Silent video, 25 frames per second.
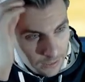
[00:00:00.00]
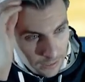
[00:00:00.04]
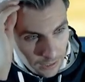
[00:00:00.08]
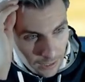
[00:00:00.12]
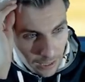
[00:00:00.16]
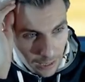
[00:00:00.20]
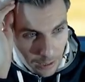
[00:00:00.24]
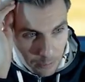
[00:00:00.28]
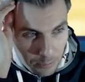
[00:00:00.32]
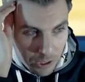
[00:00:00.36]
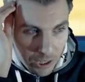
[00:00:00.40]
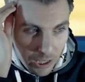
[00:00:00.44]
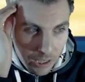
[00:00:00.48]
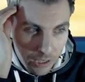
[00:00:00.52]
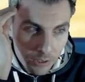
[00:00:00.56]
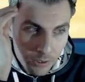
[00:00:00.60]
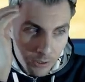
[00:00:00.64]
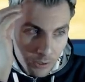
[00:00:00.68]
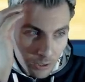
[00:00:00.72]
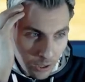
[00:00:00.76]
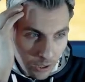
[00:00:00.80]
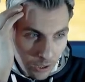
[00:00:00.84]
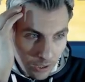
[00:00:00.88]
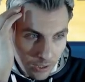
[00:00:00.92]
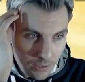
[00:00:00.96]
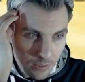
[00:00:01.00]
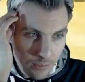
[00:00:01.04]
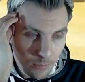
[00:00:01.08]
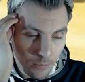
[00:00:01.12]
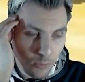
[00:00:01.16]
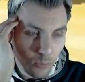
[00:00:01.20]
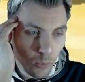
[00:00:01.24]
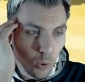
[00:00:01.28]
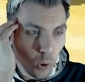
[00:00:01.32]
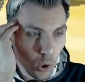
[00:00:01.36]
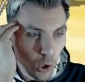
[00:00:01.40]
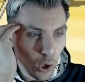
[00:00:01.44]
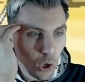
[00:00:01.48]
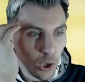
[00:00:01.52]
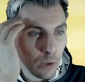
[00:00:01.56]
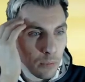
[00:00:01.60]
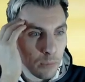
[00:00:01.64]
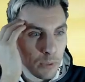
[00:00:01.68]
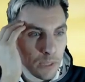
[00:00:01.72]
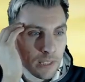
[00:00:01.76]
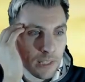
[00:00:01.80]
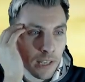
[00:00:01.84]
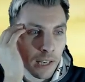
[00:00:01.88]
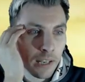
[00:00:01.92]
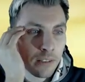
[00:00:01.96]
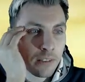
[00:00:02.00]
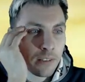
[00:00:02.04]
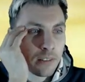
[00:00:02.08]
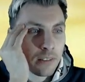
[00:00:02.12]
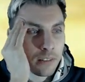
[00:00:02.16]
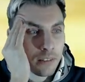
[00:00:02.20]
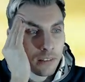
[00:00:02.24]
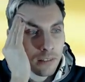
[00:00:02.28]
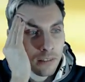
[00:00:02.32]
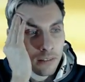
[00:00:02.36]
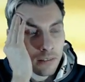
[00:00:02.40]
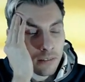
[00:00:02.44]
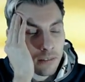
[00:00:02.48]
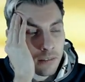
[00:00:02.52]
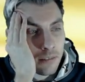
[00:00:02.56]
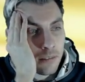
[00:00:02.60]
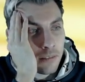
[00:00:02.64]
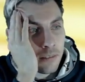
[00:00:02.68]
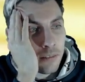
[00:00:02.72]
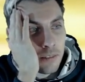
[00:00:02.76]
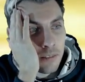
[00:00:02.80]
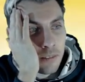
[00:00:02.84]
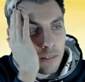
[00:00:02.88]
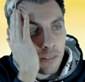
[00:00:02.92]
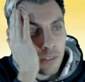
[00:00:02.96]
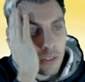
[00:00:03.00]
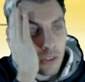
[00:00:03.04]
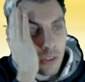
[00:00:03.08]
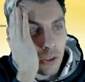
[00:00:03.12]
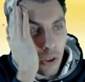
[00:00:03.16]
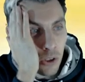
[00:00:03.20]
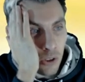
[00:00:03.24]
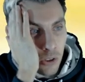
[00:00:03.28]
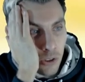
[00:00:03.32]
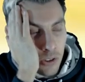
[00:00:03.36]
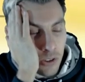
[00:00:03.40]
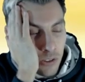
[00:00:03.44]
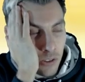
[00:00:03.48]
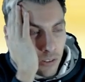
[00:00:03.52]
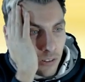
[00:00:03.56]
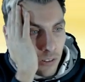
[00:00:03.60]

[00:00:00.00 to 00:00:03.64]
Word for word: uh, but that Lunala's 100% got